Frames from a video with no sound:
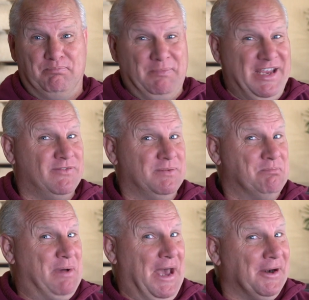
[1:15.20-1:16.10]

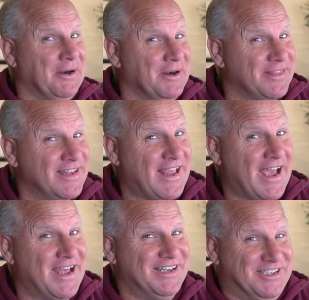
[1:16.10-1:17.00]
even better than
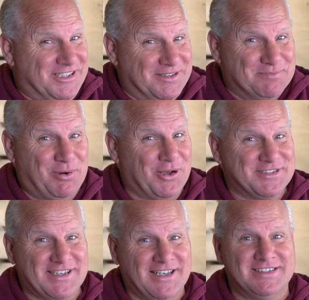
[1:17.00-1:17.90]
that, Paul
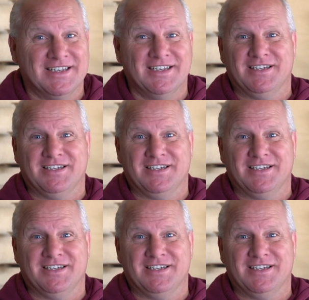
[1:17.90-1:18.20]
says,